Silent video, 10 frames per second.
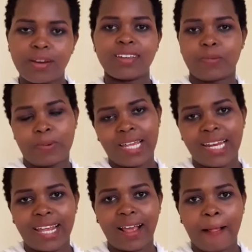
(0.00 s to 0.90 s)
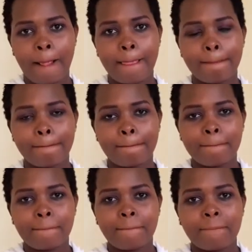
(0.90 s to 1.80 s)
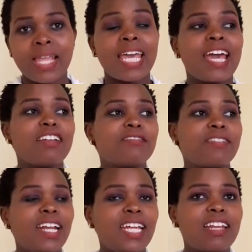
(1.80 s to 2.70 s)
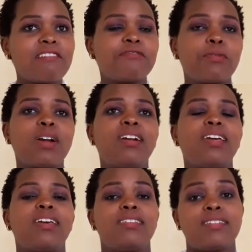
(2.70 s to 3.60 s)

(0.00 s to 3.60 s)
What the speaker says: explaining. And funny enough, one day,